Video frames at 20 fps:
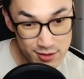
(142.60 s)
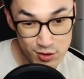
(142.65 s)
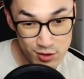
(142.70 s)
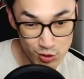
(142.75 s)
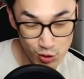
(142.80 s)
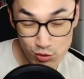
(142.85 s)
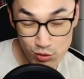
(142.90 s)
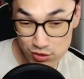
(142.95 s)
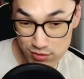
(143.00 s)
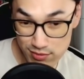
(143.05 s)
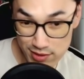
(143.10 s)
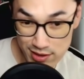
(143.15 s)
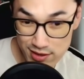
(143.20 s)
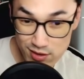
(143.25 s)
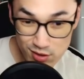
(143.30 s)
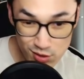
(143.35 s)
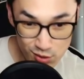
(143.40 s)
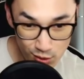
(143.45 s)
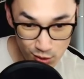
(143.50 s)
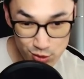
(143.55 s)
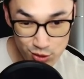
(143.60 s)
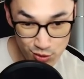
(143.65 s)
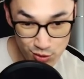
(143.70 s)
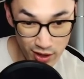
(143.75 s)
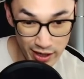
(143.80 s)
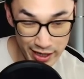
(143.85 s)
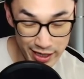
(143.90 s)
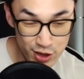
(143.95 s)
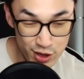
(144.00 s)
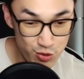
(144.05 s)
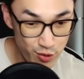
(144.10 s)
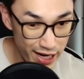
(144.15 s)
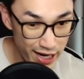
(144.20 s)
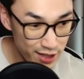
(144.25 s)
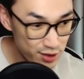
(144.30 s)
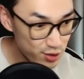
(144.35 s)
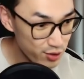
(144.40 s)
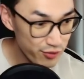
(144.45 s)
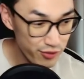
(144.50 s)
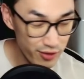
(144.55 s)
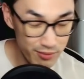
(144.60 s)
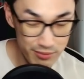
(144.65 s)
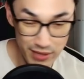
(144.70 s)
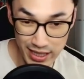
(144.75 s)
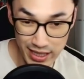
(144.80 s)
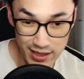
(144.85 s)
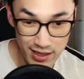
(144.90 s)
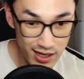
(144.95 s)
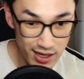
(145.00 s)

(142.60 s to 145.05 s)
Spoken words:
just so strong, and it drags you from like